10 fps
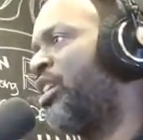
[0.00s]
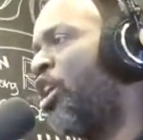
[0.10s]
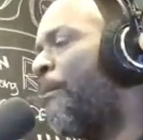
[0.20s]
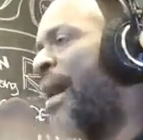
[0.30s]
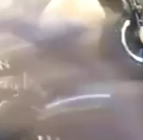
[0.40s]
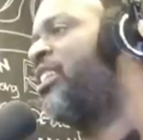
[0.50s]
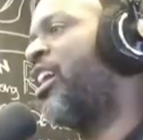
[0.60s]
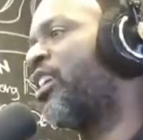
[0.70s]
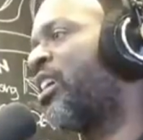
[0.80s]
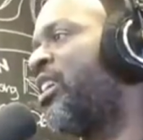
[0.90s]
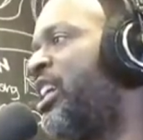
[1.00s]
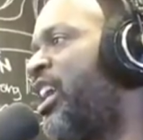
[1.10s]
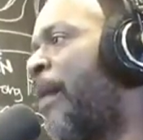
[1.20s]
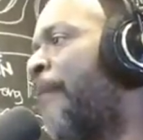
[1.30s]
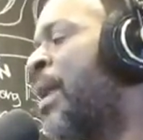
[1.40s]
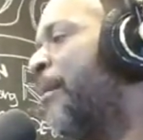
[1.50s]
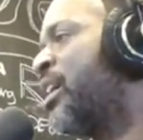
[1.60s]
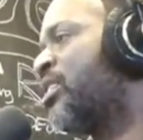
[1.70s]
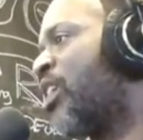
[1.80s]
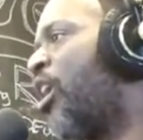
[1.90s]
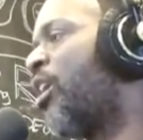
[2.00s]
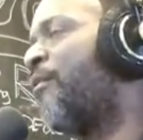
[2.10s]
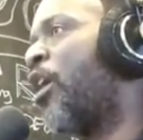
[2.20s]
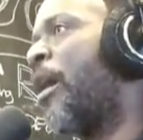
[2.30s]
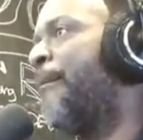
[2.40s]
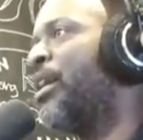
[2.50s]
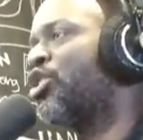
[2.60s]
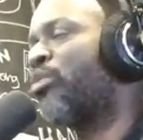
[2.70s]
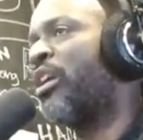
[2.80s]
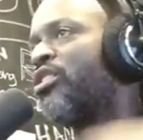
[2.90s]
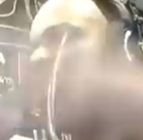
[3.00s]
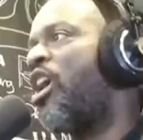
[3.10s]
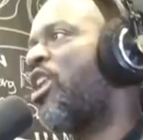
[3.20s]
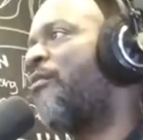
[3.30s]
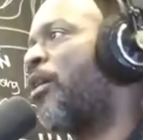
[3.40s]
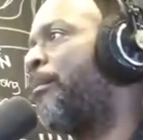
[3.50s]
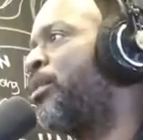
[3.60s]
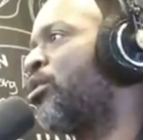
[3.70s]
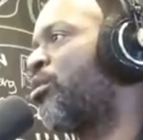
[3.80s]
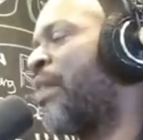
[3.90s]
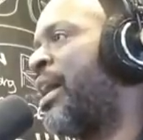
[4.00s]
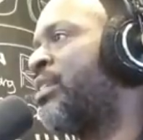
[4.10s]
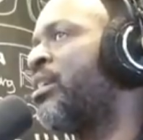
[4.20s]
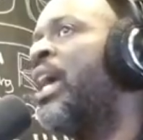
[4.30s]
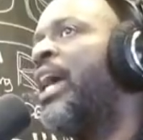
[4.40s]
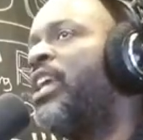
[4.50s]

Nobody there to clean it up because all of our administrators, all of our bureaucrats,